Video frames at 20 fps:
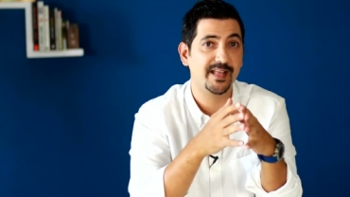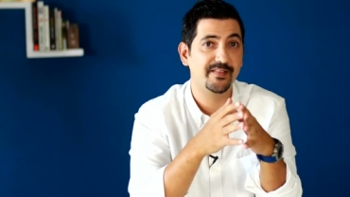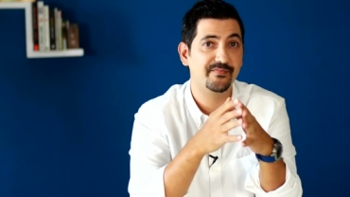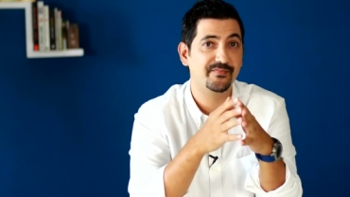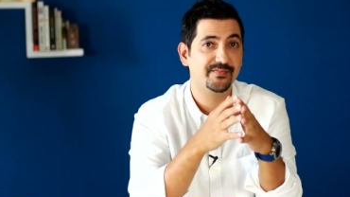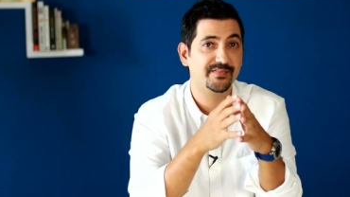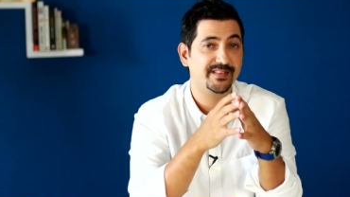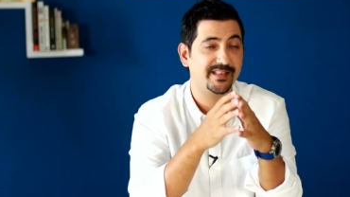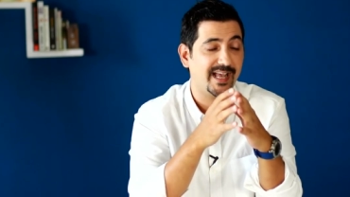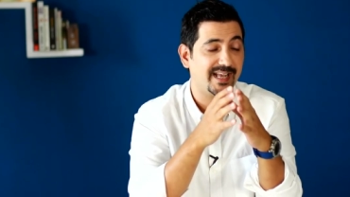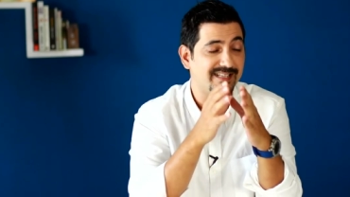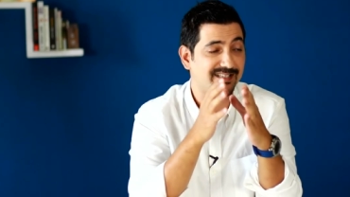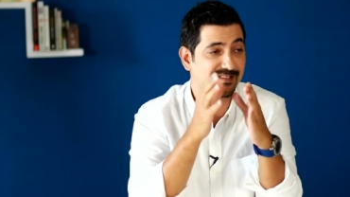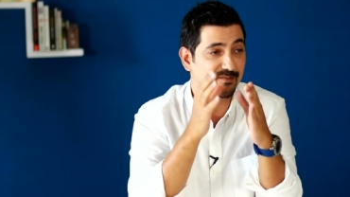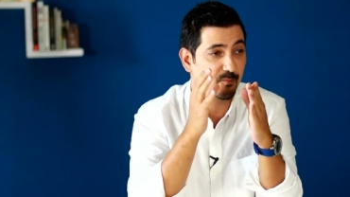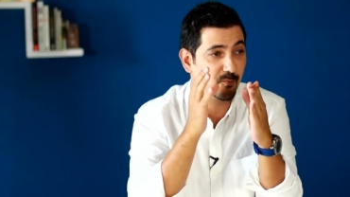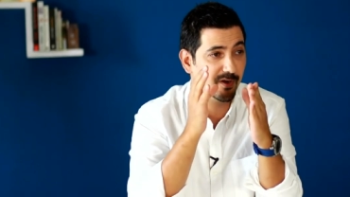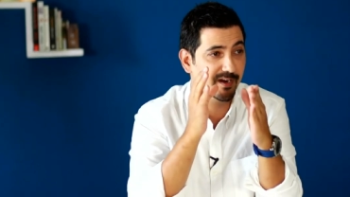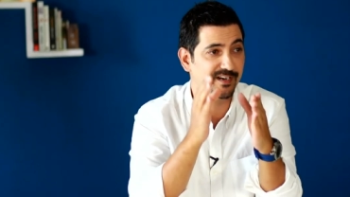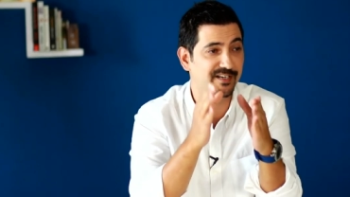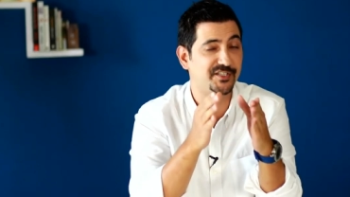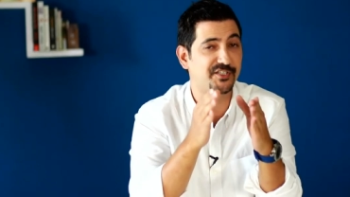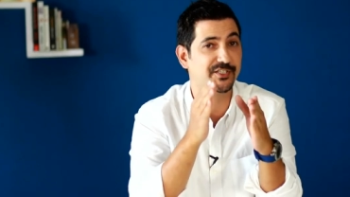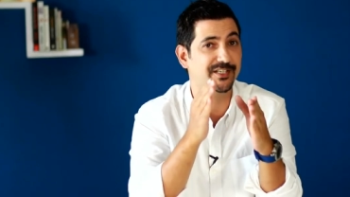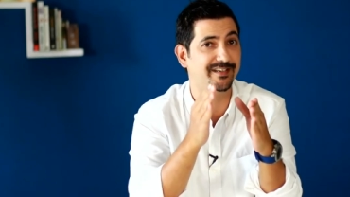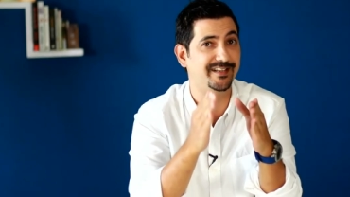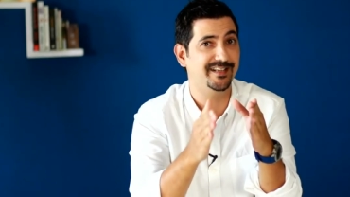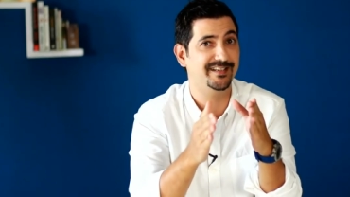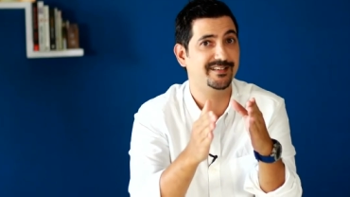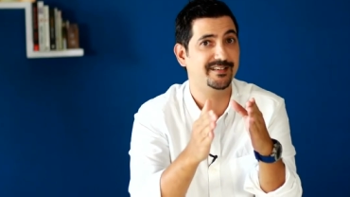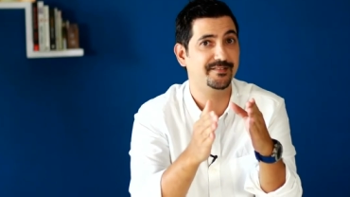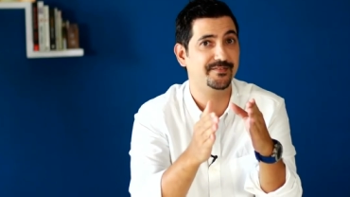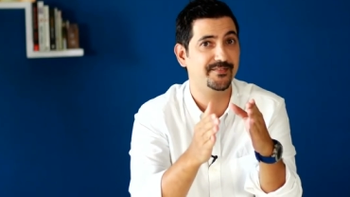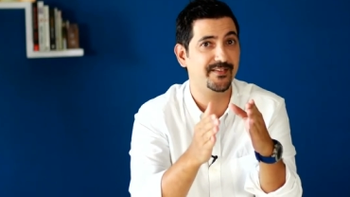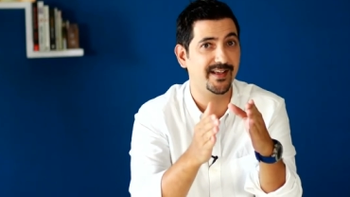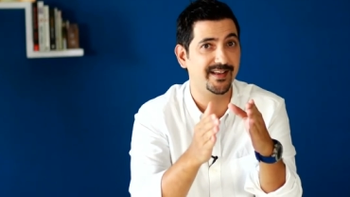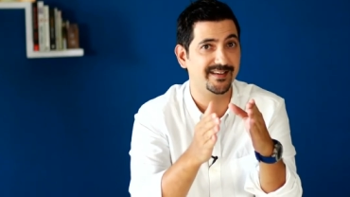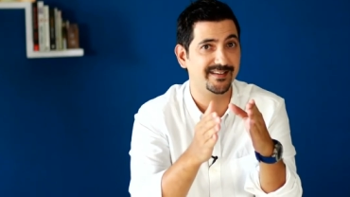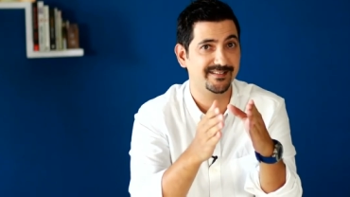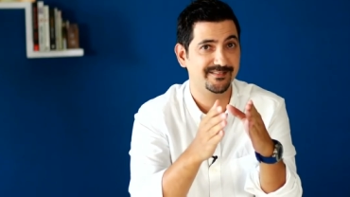and that's where shit hit the
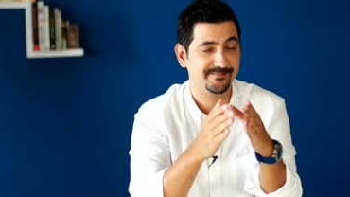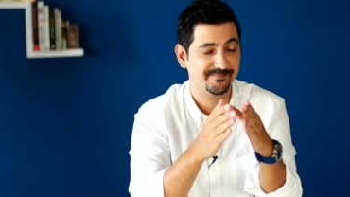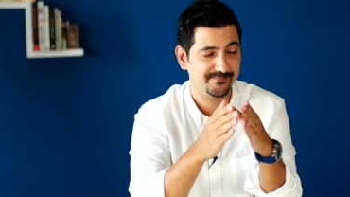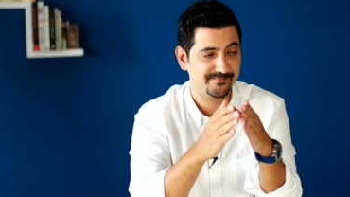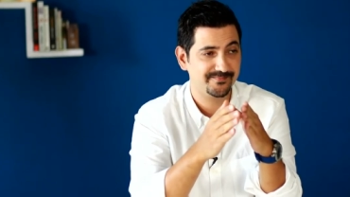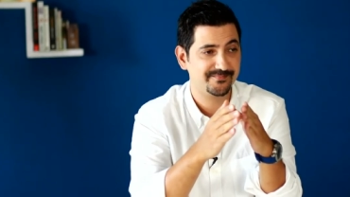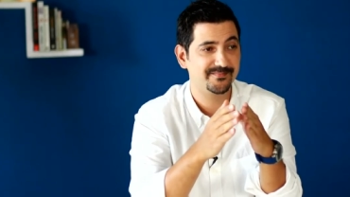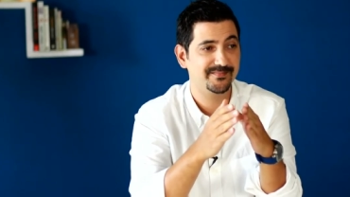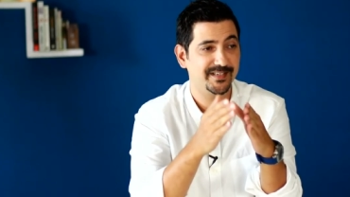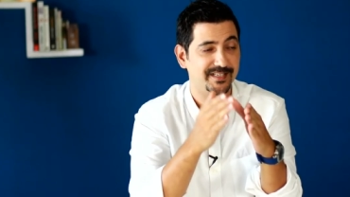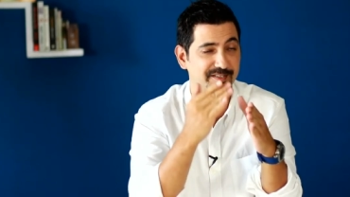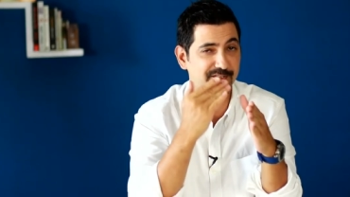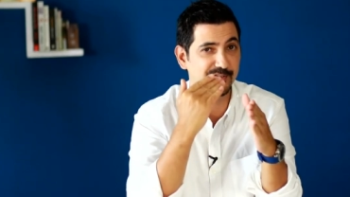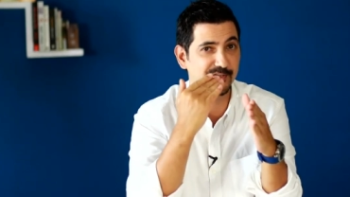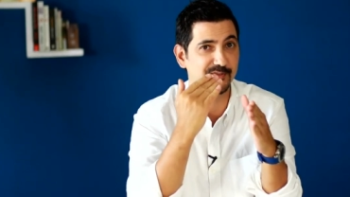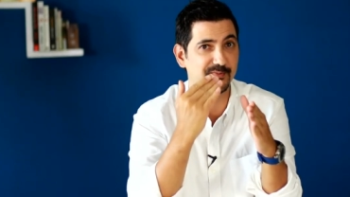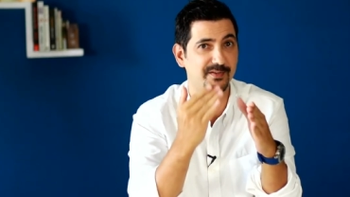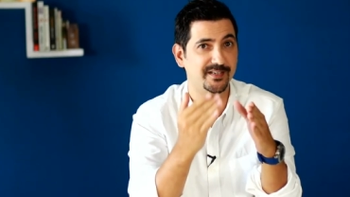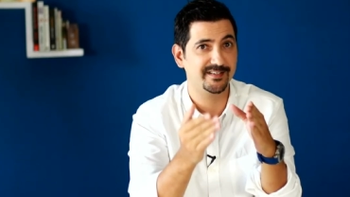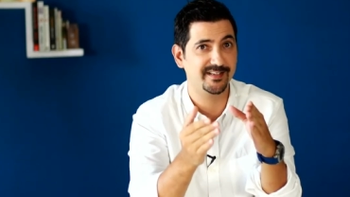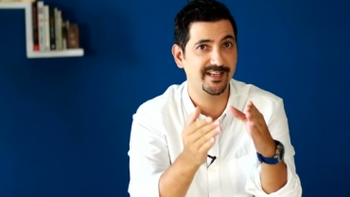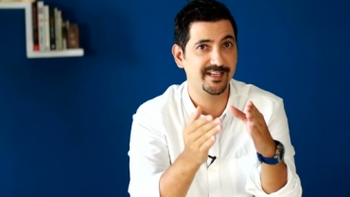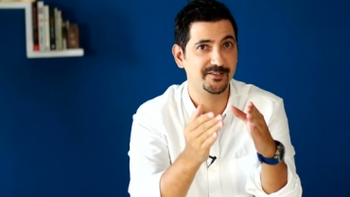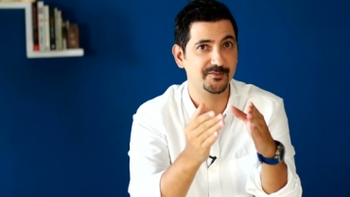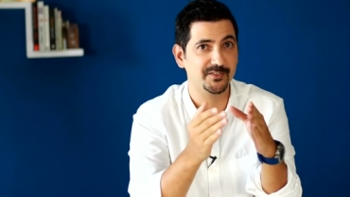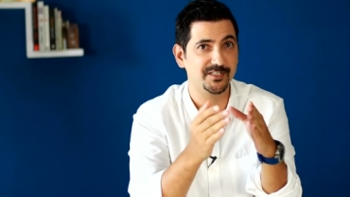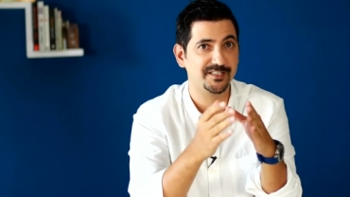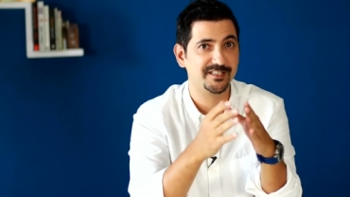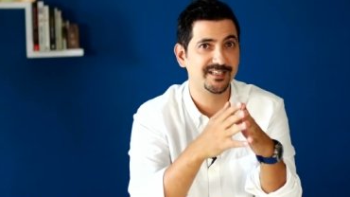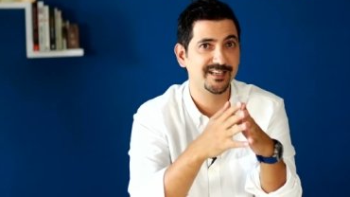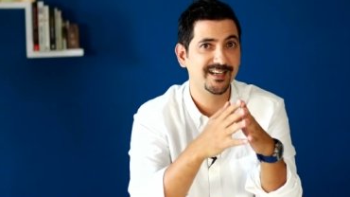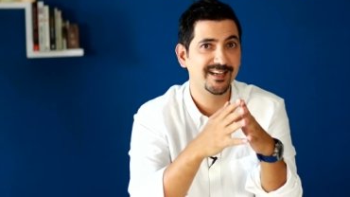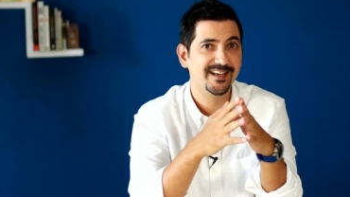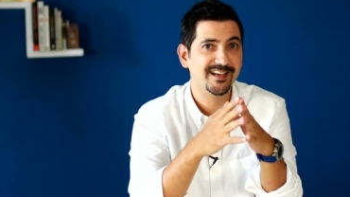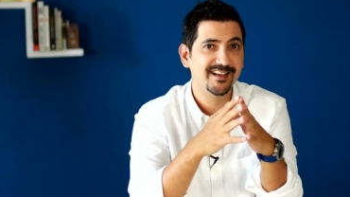fan. Excuse my language.